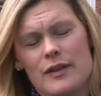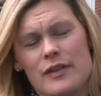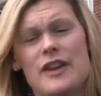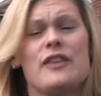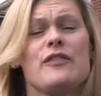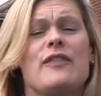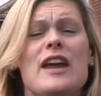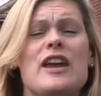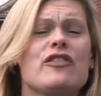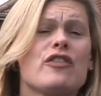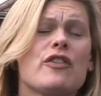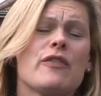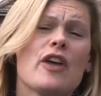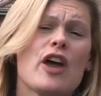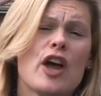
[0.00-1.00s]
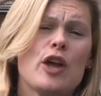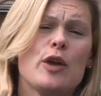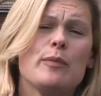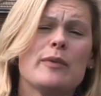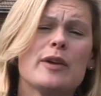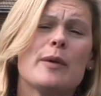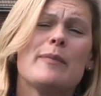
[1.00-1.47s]
The invasion of the
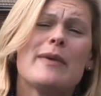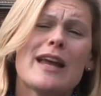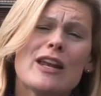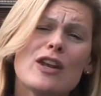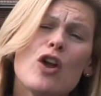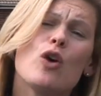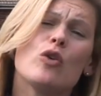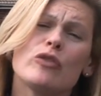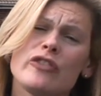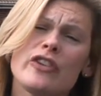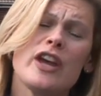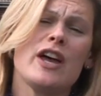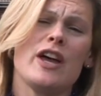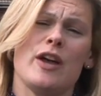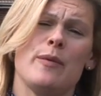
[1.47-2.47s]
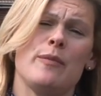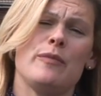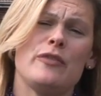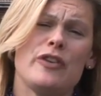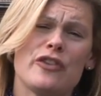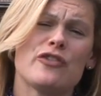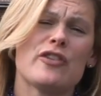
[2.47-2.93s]
home can be a long-term
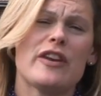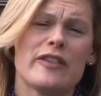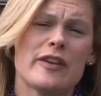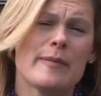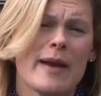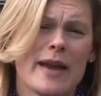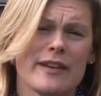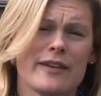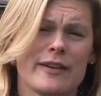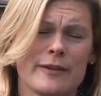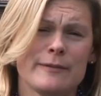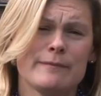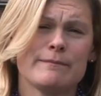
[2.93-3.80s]
distressing matter.